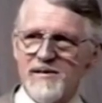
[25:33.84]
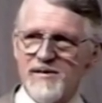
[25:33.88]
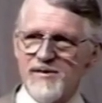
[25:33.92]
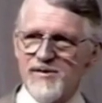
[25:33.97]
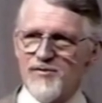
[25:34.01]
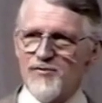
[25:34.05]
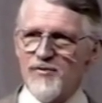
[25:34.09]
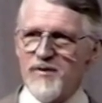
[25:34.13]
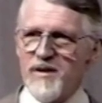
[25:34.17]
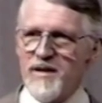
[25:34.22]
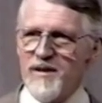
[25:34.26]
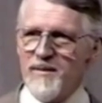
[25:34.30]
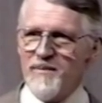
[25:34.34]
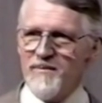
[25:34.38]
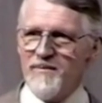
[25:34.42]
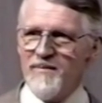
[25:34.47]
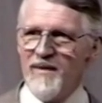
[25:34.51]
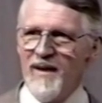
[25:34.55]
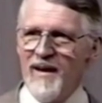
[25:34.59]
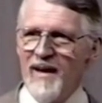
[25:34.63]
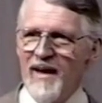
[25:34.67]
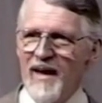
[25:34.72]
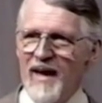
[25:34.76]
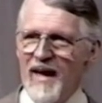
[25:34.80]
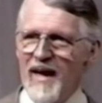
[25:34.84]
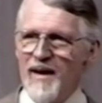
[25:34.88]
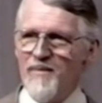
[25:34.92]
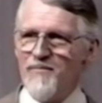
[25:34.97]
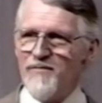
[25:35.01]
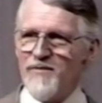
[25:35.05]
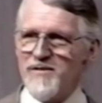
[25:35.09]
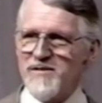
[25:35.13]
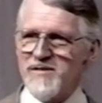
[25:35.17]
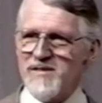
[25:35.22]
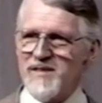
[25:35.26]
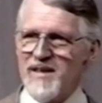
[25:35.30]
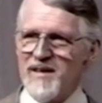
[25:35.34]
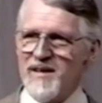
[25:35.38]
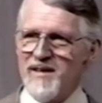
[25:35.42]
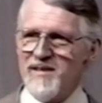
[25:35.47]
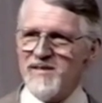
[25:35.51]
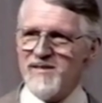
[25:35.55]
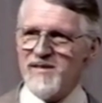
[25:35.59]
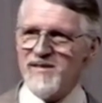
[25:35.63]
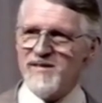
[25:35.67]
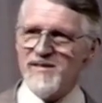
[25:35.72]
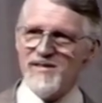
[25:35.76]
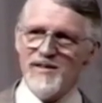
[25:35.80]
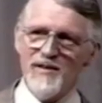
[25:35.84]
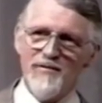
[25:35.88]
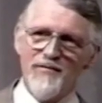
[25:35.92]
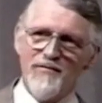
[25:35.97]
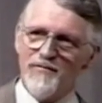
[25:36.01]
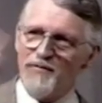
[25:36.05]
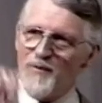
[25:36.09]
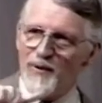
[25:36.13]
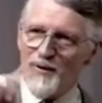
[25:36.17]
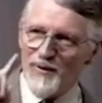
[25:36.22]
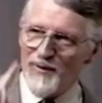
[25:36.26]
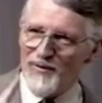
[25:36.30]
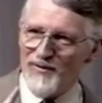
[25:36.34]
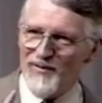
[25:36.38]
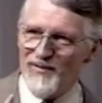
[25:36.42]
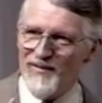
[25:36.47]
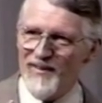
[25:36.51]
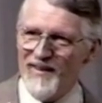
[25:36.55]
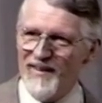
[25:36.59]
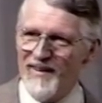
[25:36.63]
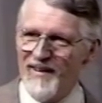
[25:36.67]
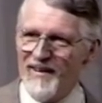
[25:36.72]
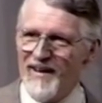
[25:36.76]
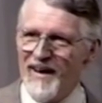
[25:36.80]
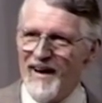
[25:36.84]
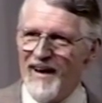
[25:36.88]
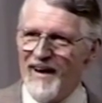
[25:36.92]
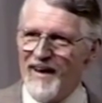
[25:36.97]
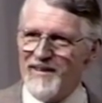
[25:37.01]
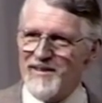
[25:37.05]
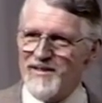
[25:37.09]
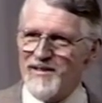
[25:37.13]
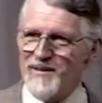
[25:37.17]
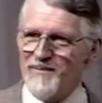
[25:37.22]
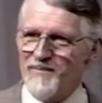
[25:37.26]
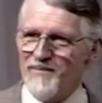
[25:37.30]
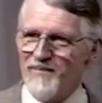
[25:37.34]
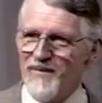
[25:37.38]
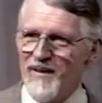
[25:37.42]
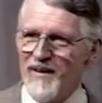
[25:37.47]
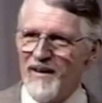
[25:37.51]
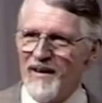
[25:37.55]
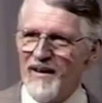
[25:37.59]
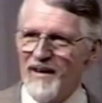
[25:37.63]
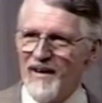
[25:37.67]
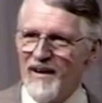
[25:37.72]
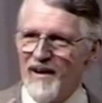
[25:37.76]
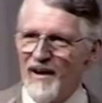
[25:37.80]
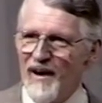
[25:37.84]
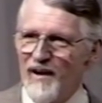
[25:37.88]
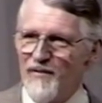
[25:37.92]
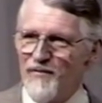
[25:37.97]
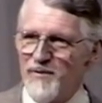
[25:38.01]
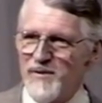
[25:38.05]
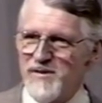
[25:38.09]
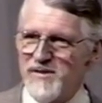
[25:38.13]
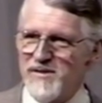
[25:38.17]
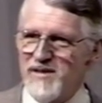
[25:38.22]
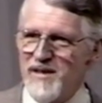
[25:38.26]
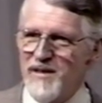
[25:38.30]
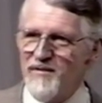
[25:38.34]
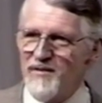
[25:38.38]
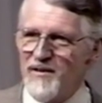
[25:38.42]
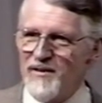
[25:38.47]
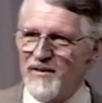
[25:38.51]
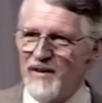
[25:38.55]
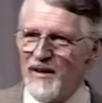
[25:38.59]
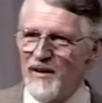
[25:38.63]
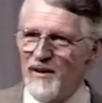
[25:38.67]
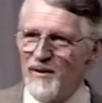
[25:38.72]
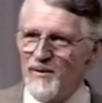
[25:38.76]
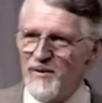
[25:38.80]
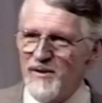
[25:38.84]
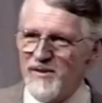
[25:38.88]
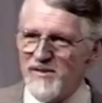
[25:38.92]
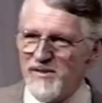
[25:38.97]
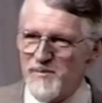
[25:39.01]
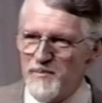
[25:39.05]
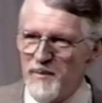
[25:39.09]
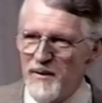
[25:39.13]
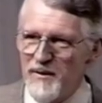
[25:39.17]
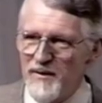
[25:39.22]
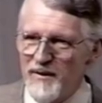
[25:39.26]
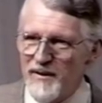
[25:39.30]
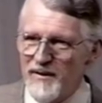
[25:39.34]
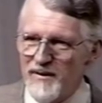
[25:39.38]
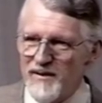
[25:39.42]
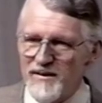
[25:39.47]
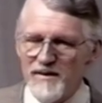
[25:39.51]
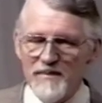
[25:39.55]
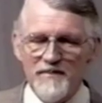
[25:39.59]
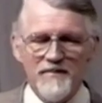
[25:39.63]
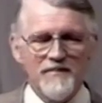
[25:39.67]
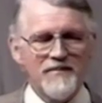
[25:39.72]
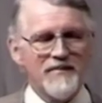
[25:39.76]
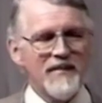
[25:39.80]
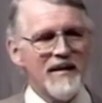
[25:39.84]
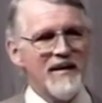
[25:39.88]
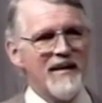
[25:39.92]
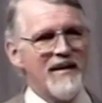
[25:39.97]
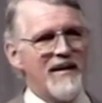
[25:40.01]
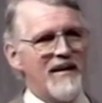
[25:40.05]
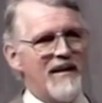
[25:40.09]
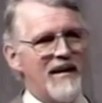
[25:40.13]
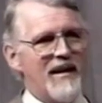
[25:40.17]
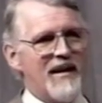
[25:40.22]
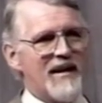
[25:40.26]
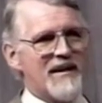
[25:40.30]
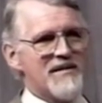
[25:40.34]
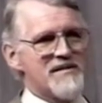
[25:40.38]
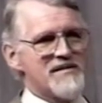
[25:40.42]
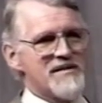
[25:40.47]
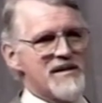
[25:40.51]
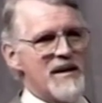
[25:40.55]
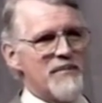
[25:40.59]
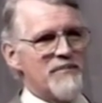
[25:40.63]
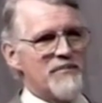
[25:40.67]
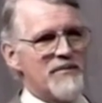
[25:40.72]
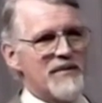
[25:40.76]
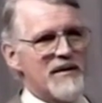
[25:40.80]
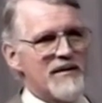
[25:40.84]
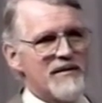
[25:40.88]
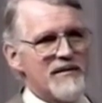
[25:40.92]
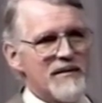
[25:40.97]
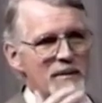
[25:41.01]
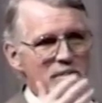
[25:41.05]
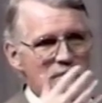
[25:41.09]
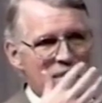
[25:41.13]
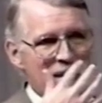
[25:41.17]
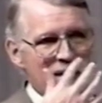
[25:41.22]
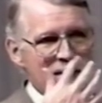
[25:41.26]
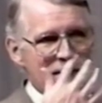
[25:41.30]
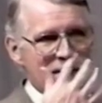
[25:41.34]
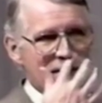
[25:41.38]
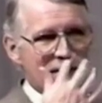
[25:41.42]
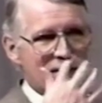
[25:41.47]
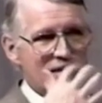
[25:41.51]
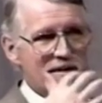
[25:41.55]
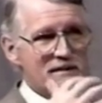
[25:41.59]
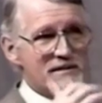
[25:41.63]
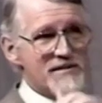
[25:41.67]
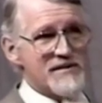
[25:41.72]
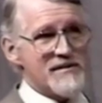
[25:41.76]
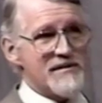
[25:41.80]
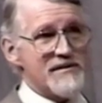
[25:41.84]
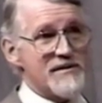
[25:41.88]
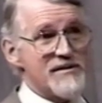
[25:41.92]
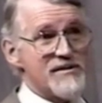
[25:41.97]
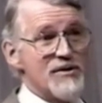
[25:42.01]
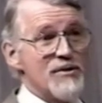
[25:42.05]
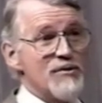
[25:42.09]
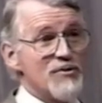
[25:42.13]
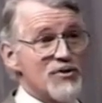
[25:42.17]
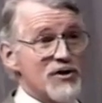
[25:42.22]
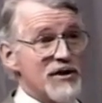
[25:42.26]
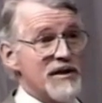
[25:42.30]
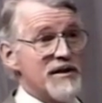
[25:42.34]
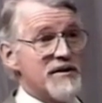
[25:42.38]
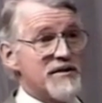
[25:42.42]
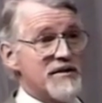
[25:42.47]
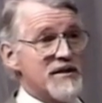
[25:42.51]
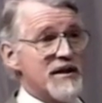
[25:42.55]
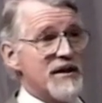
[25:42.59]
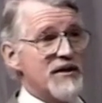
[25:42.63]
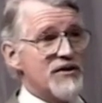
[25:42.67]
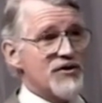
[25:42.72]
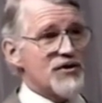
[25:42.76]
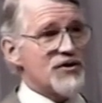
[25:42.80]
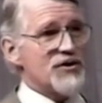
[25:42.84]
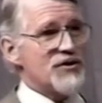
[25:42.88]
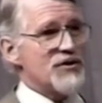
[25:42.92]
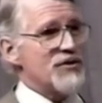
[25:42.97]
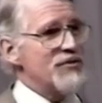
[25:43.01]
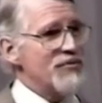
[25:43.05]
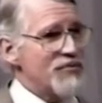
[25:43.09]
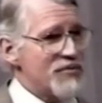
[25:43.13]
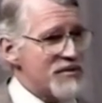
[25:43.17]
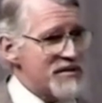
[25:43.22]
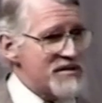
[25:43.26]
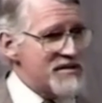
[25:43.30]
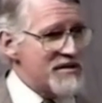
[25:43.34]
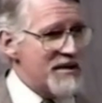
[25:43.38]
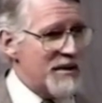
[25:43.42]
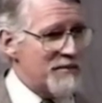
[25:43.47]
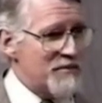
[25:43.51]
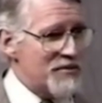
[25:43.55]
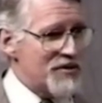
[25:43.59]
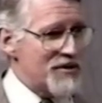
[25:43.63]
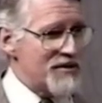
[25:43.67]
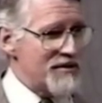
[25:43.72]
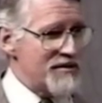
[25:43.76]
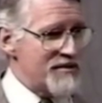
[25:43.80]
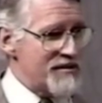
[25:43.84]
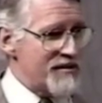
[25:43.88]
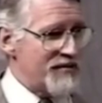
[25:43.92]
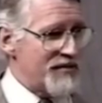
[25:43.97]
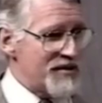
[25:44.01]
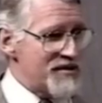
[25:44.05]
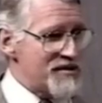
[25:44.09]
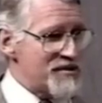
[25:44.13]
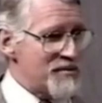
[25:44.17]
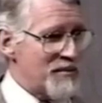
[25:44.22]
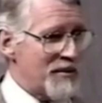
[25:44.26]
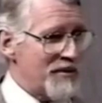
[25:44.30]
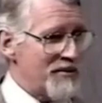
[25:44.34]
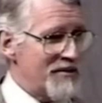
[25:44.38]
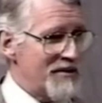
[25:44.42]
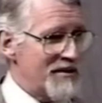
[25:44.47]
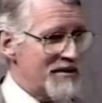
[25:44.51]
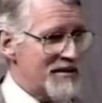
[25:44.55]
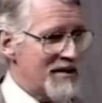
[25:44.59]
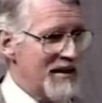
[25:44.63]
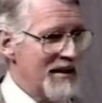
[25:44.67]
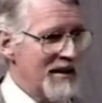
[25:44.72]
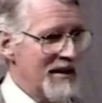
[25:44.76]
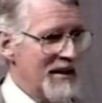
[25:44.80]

stream emphasizes the fourth item of receiving the Holy Spirit, except that the Pentecostals usually teach two receptions of the Spirit,